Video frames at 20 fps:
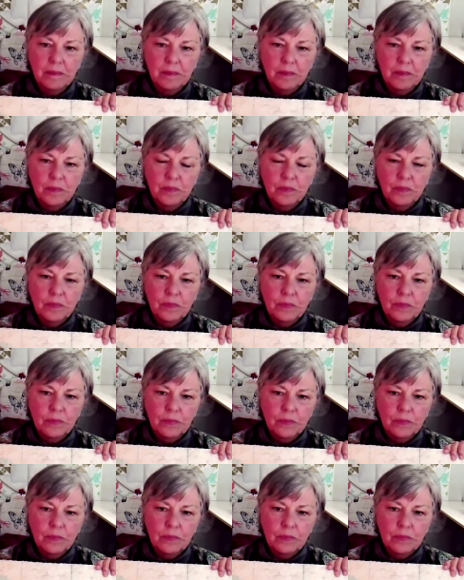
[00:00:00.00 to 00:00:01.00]

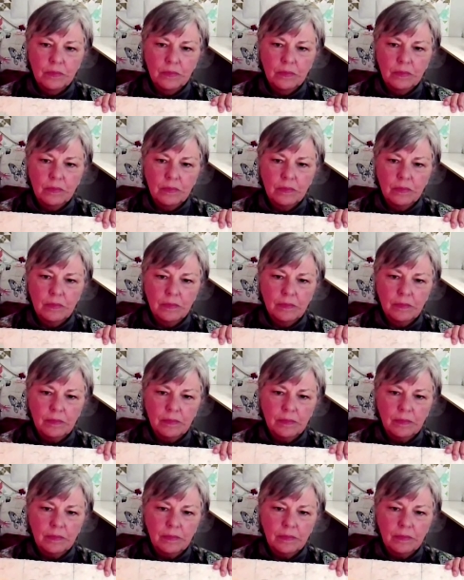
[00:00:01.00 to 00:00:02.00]

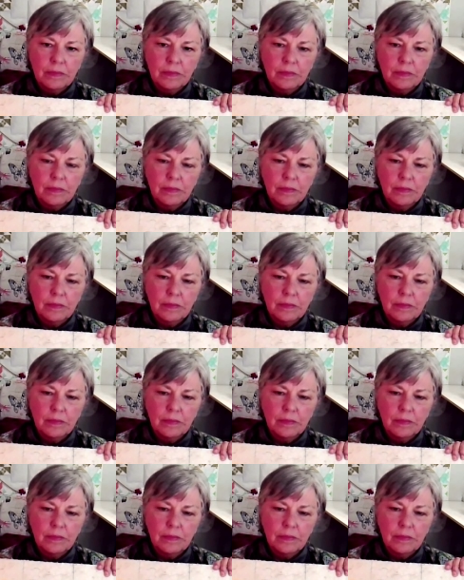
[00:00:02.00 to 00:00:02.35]
(no one is talking)